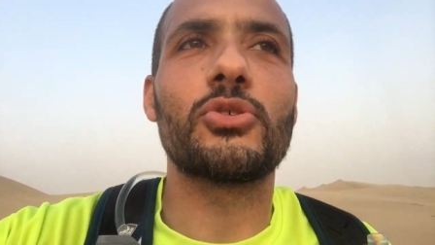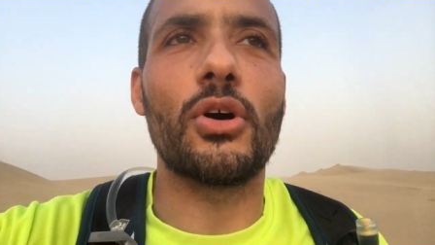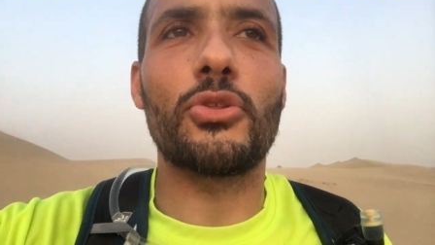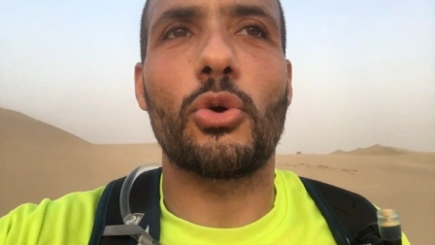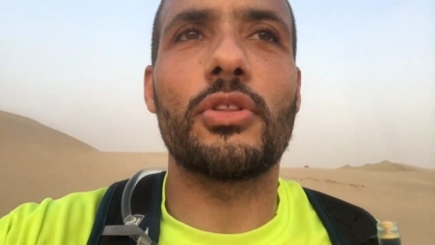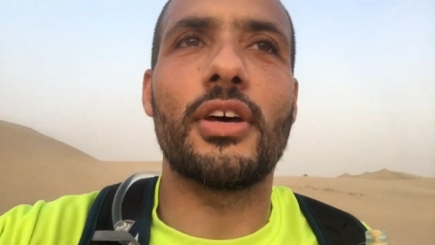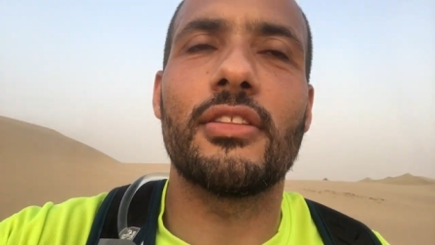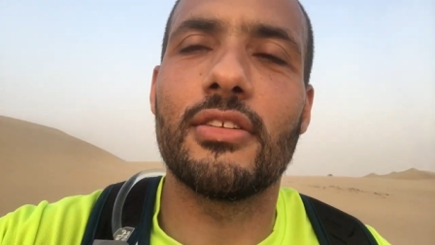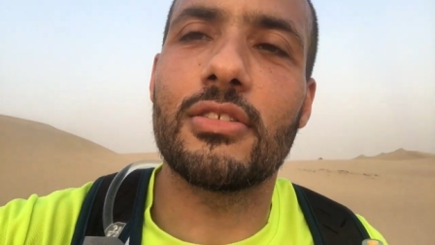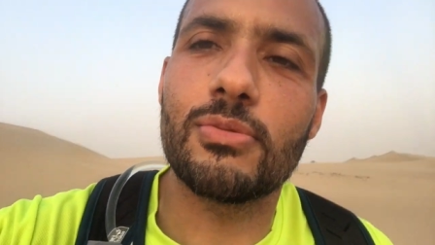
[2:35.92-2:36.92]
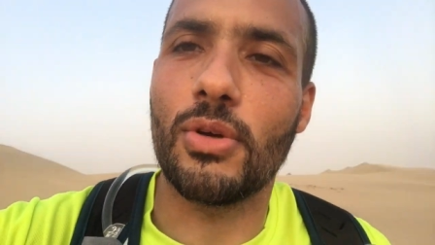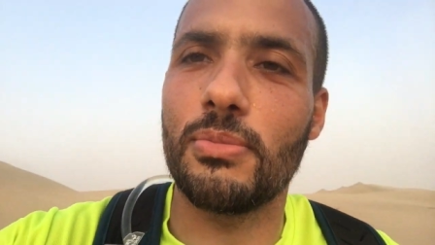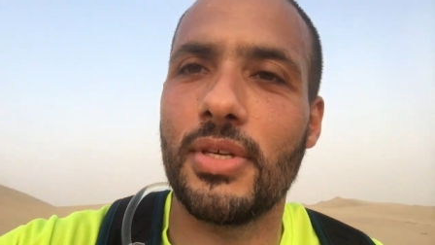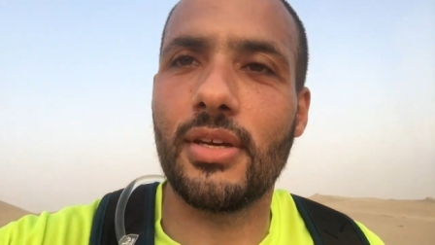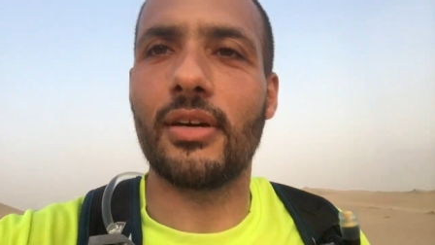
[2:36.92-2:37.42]
so I thought that this might
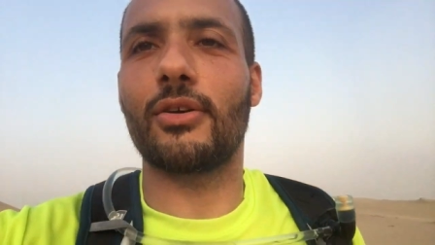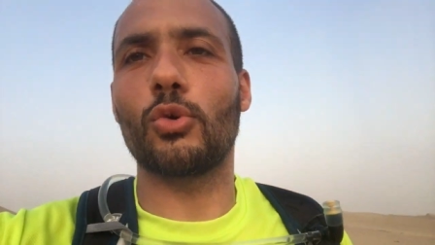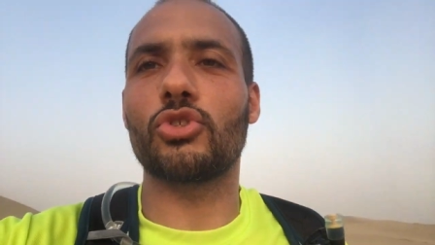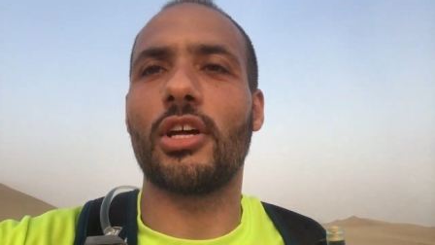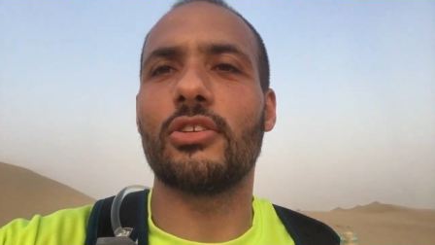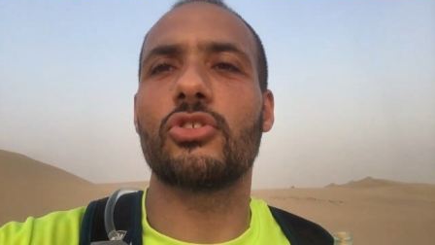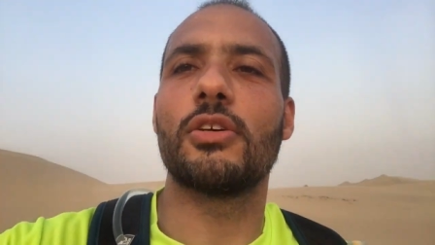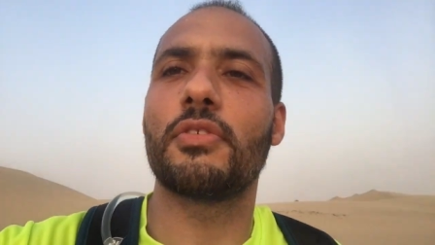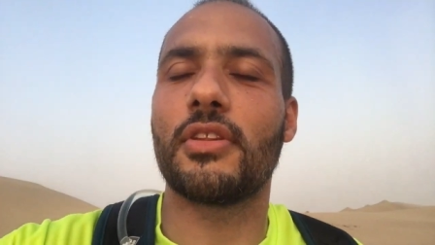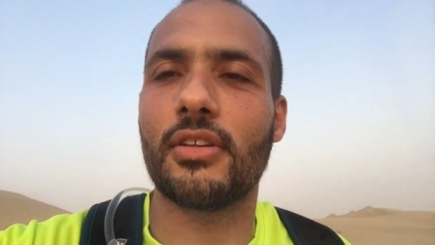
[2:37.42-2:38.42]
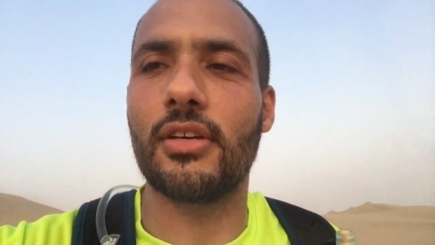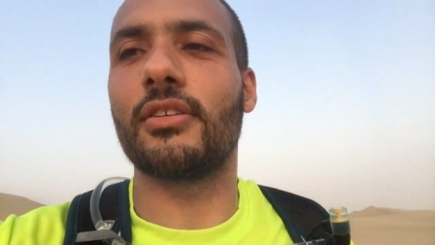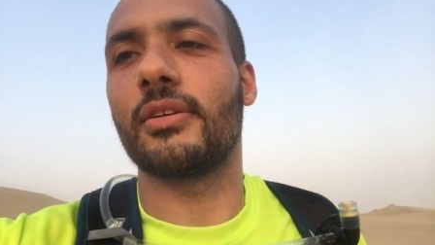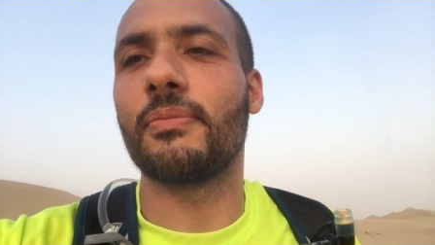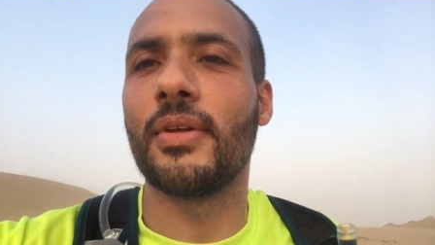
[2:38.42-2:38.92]
be a good challenge, given that I